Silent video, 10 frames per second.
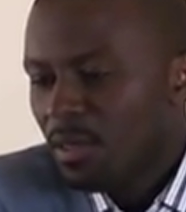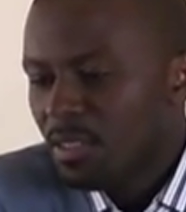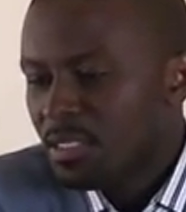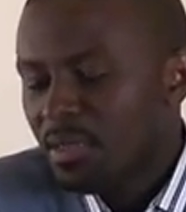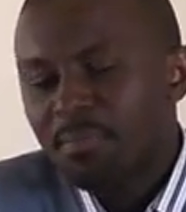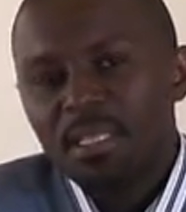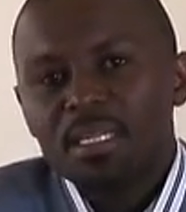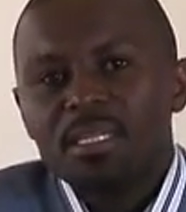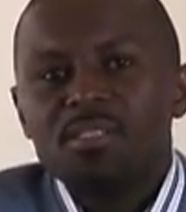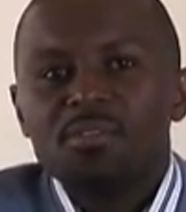Something that
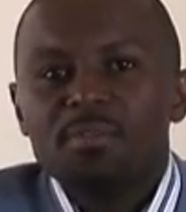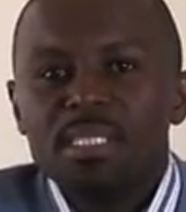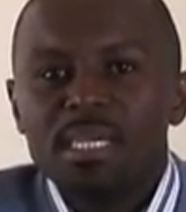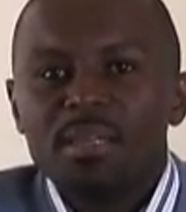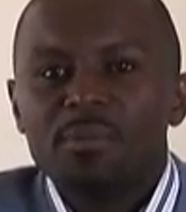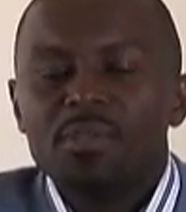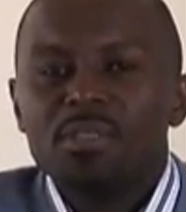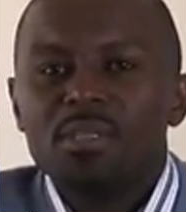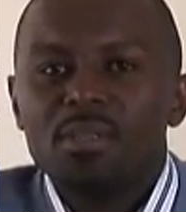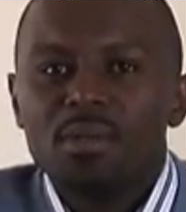needs to be done when
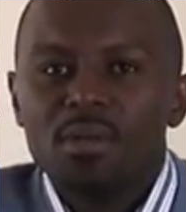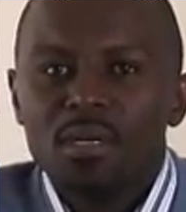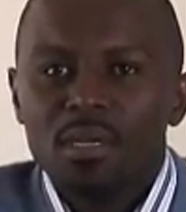you're